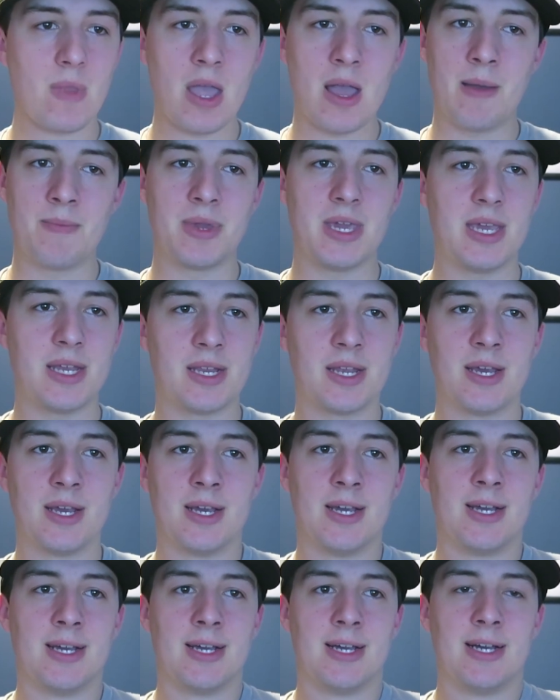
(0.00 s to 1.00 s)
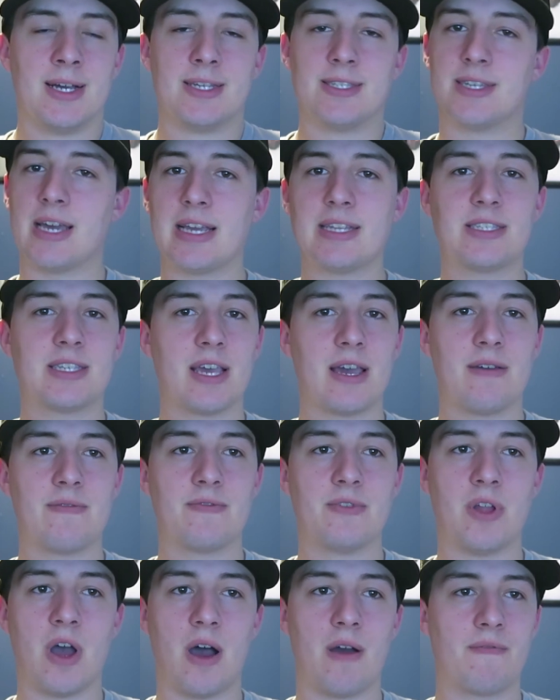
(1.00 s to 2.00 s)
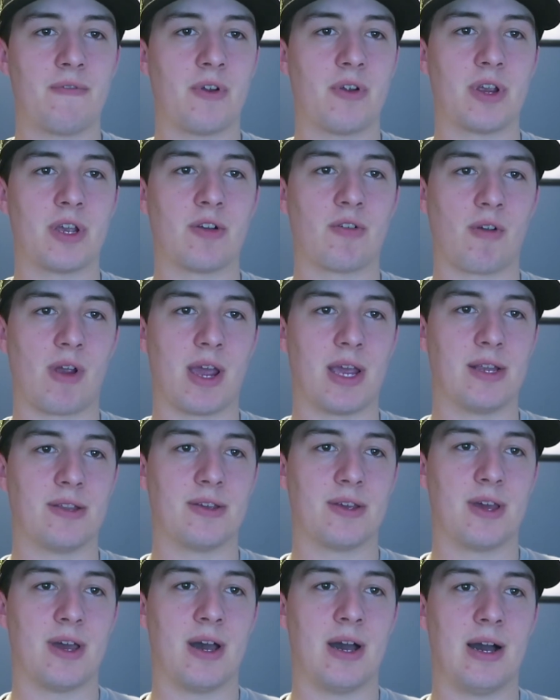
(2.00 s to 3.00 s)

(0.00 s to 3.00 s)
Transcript: I mean, Zaitsev, not very great.